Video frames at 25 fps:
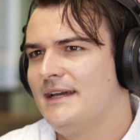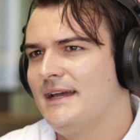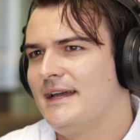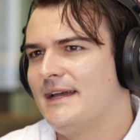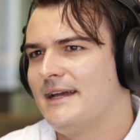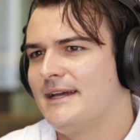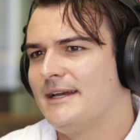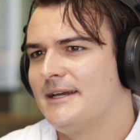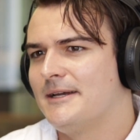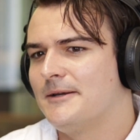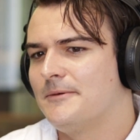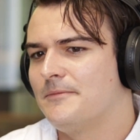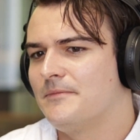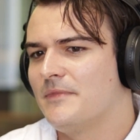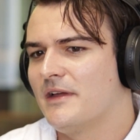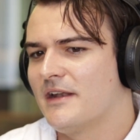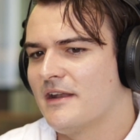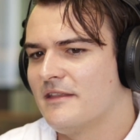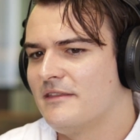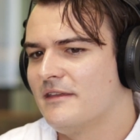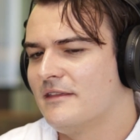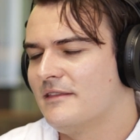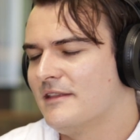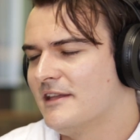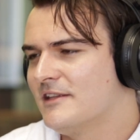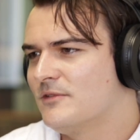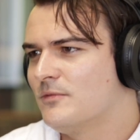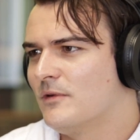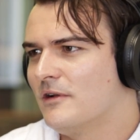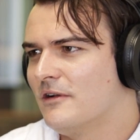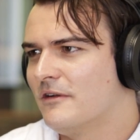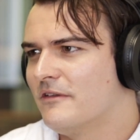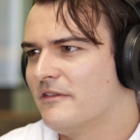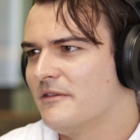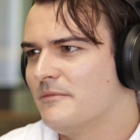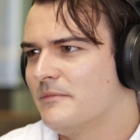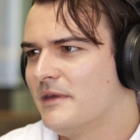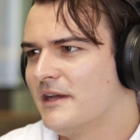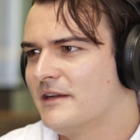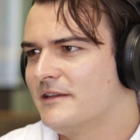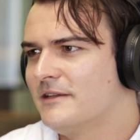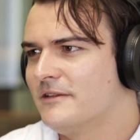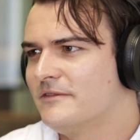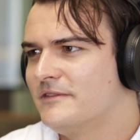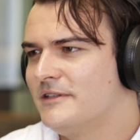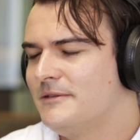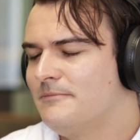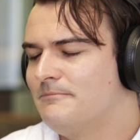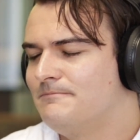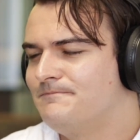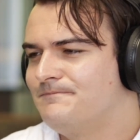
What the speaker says: and I think that's why a lot of them backed our team.